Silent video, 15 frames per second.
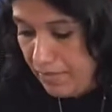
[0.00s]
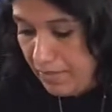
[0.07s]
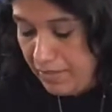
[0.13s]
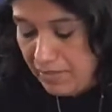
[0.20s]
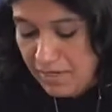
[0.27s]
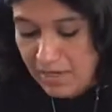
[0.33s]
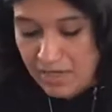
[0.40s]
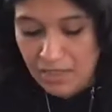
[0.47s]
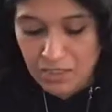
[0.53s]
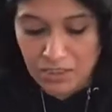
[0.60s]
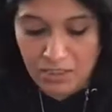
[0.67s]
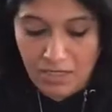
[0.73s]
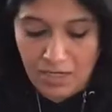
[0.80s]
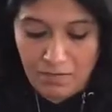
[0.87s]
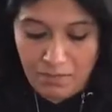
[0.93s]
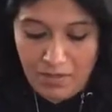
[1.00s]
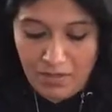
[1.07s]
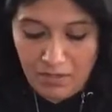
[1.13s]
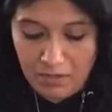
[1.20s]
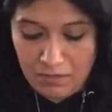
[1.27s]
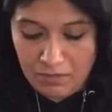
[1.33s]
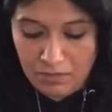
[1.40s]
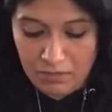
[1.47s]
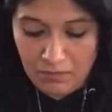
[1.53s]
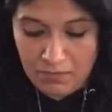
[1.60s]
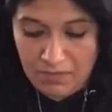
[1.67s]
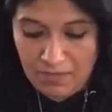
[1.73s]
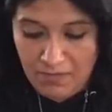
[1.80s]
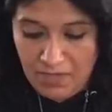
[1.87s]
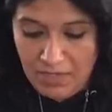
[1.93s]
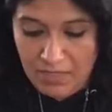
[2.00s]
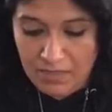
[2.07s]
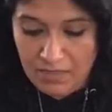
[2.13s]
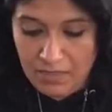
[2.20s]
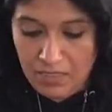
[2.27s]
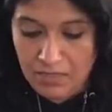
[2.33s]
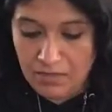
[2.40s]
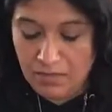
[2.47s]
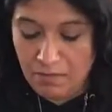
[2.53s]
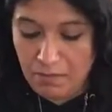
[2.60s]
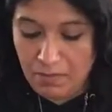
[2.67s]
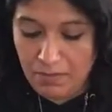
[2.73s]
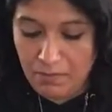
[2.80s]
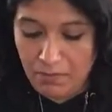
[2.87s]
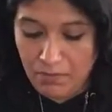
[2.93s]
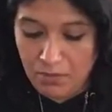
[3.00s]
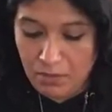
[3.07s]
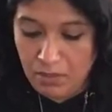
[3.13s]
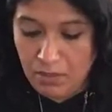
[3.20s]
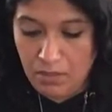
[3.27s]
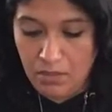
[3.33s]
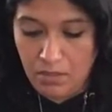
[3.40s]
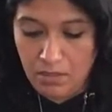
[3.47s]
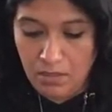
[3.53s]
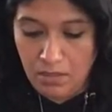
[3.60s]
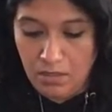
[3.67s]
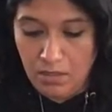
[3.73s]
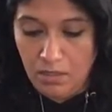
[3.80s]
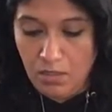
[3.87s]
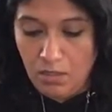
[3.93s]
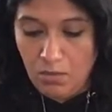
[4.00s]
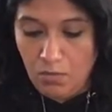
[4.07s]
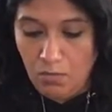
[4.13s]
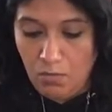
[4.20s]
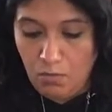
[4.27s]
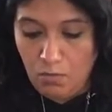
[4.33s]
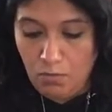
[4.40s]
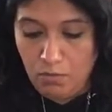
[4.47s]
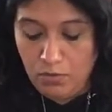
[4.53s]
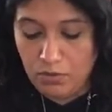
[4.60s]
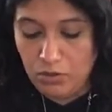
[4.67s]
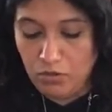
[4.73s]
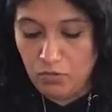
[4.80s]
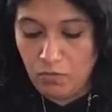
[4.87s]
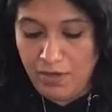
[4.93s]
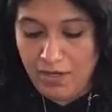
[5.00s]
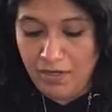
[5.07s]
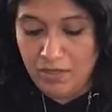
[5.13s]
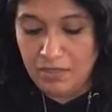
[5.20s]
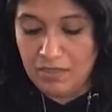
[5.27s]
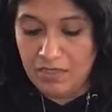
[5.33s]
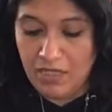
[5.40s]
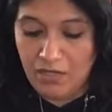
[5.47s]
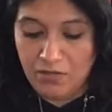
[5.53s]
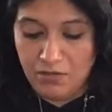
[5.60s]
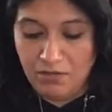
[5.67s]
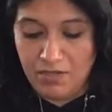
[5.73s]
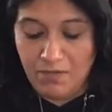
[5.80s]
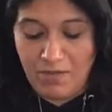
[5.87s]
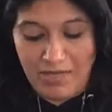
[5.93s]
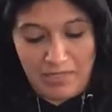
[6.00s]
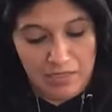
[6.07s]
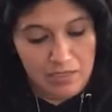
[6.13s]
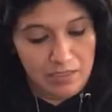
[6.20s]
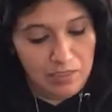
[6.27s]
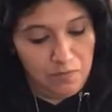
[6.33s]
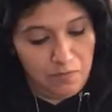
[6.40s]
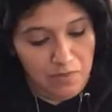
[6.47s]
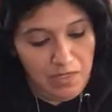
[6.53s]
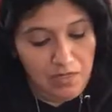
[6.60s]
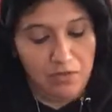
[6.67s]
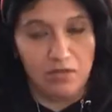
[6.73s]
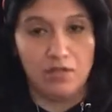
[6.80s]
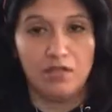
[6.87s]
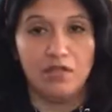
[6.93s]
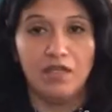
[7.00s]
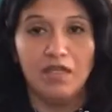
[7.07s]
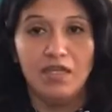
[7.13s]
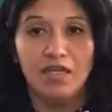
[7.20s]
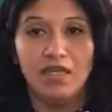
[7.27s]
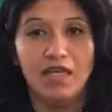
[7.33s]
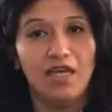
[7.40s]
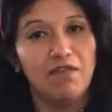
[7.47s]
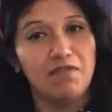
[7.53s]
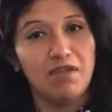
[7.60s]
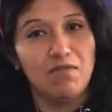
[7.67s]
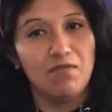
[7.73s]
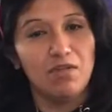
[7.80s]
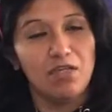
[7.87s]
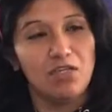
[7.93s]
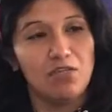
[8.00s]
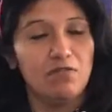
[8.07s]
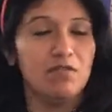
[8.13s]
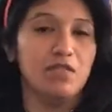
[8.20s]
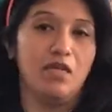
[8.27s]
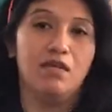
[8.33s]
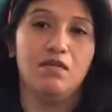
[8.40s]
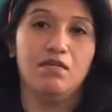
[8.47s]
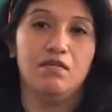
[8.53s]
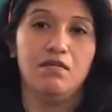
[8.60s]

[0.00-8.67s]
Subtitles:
And then I actually had bought on clearance from CVS. It's a Billboard Bluetooth wireless karaoke mic and speaker, and I haven't even really used it.